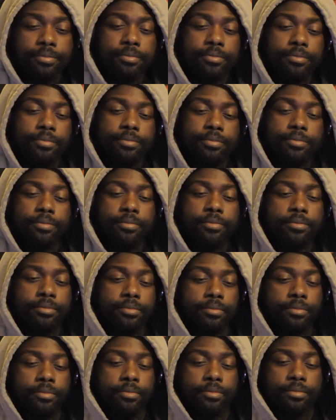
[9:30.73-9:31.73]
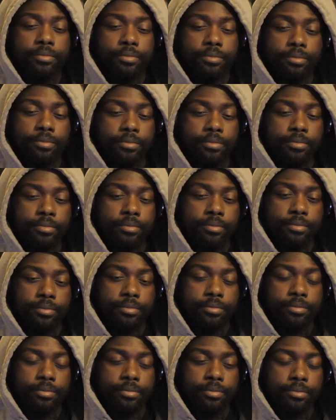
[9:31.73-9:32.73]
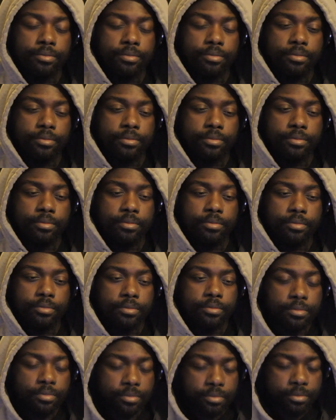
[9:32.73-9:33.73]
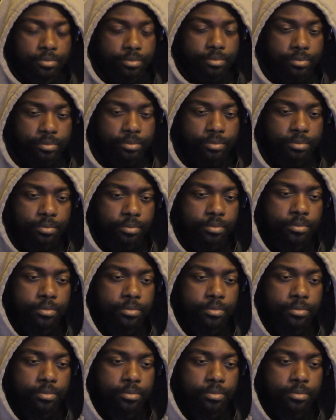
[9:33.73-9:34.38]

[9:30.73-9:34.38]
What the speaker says: No words are spoken by the person on screen.